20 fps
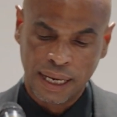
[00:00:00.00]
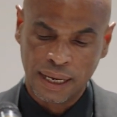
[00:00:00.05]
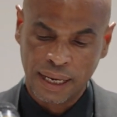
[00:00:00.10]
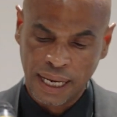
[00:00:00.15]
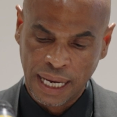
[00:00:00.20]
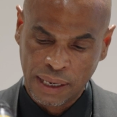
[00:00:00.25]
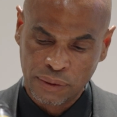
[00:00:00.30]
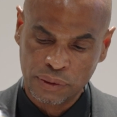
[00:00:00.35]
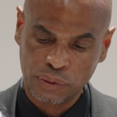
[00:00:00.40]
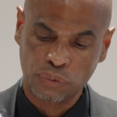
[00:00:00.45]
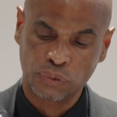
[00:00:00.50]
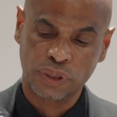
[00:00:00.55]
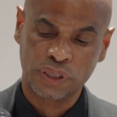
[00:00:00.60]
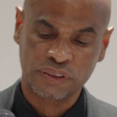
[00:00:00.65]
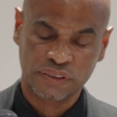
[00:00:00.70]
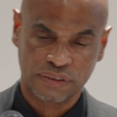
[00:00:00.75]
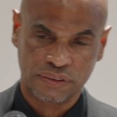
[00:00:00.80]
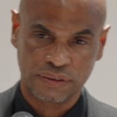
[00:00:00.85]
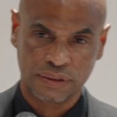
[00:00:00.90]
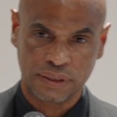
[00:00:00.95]
how it
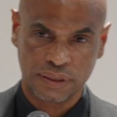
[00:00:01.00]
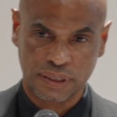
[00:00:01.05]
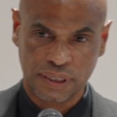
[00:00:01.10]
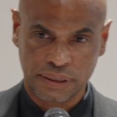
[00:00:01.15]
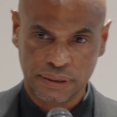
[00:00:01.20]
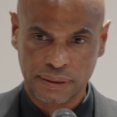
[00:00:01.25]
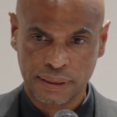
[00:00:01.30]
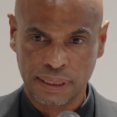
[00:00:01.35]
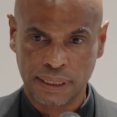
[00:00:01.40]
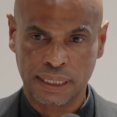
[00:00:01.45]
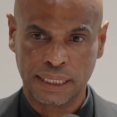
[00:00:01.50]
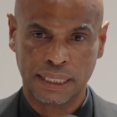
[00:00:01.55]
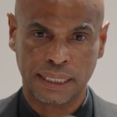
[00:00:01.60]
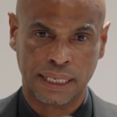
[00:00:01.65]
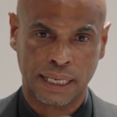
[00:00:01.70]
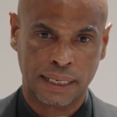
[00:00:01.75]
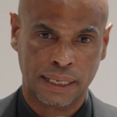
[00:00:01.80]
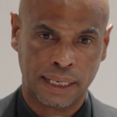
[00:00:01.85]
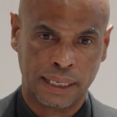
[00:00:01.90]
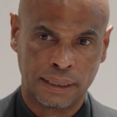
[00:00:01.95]
works
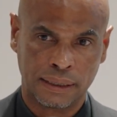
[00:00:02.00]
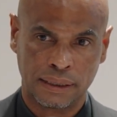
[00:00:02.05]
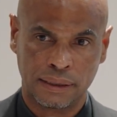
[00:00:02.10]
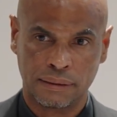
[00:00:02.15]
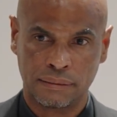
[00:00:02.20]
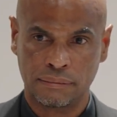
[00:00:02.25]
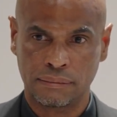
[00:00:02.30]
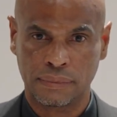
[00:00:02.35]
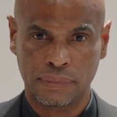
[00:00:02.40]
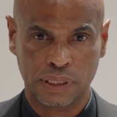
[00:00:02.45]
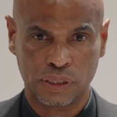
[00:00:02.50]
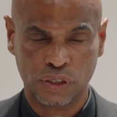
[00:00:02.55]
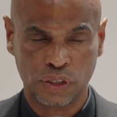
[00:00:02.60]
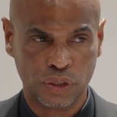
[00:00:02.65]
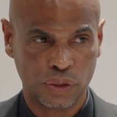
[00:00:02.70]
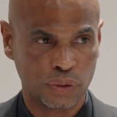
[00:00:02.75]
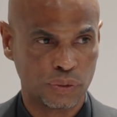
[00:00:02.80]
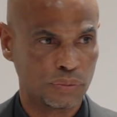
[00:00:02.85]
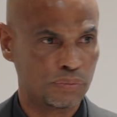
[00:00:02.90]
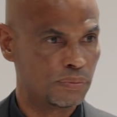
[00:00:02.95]
currently and any
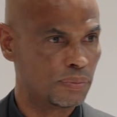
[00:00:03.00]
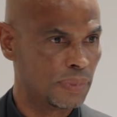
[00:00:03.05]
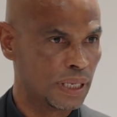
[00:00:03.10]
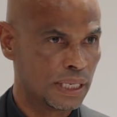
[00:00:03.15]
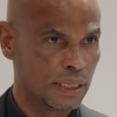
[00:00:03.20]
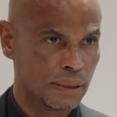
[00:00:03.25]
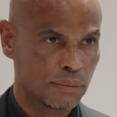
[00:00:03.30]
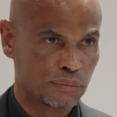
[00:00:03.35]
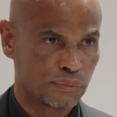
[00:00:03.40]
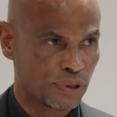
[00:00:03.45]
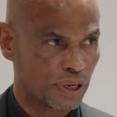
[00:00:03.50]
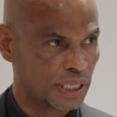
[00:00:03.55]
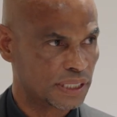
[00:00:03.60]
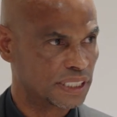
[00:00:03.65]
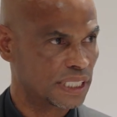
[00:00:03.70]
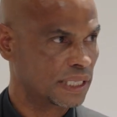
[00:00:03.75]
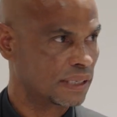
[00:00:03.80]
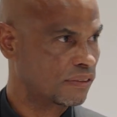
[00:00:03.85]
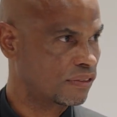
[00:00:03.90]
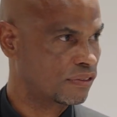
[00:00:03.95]
new
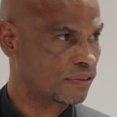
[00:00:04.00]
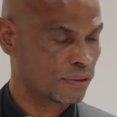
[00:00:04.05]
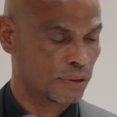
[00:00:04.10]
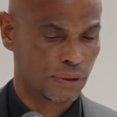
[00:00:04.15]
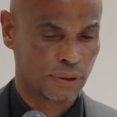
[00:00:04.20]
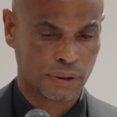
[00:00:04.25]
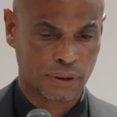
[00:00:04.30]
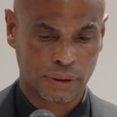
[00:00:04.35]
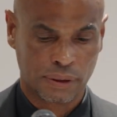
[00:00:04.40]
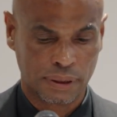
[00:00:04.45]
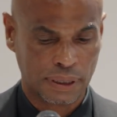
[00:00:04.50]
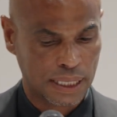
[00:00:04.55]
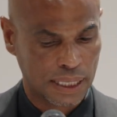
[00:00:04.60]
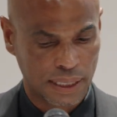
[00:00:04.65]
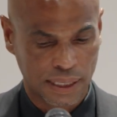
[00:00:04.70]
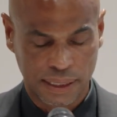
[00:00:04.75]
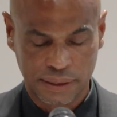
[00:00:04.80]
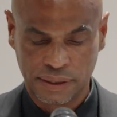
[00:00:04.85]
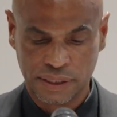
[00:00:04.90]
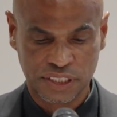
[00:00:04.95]
projects or
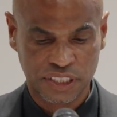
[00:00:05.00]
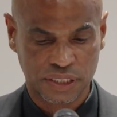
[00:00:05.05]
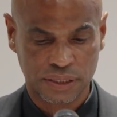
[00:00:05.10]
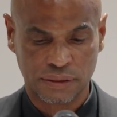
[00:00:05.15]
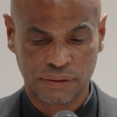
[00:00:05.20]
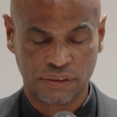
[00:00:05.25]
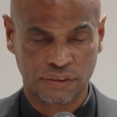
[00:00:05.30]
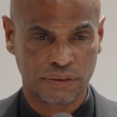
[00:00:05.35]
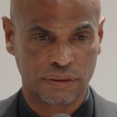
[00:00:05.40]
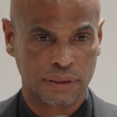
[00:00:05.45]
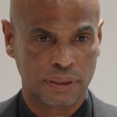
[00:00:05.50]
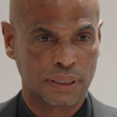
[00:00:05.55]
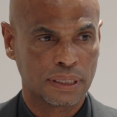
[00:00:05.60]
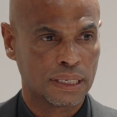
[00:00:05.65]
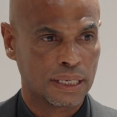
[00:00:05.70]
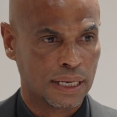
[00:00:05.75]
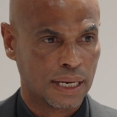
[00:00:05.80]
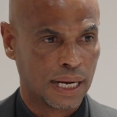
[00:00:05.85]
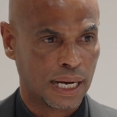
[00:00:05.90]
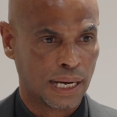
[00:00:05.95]
additions,
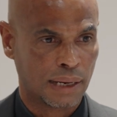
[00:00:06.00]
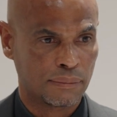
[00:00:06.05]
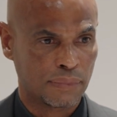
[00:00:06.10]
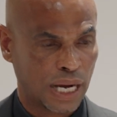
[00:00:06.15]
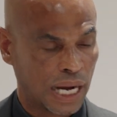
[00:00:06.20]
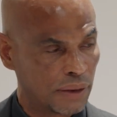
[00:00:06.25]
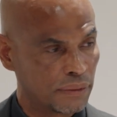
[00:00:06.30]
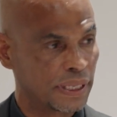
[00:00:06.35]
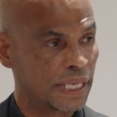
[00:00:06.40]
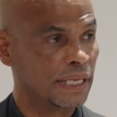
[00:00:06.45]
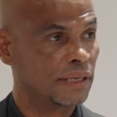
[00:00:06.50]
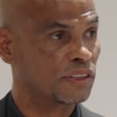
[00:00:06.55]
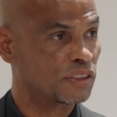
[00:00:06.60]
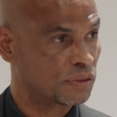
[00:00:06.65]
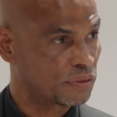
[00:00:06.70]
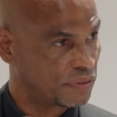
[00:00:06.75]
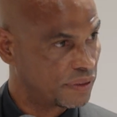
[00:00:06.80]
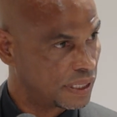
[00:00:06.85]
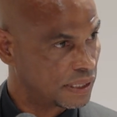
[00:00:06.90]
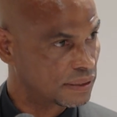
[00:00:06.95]
how they
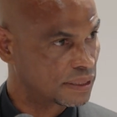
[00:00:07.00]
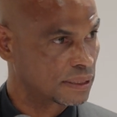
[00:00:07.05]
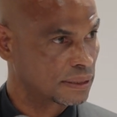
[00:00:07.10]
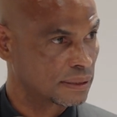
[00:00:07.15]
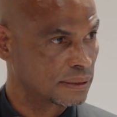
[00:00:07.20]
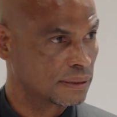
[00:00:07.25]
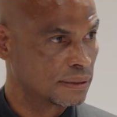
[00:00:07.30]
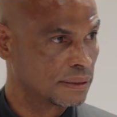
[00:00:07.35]
interface.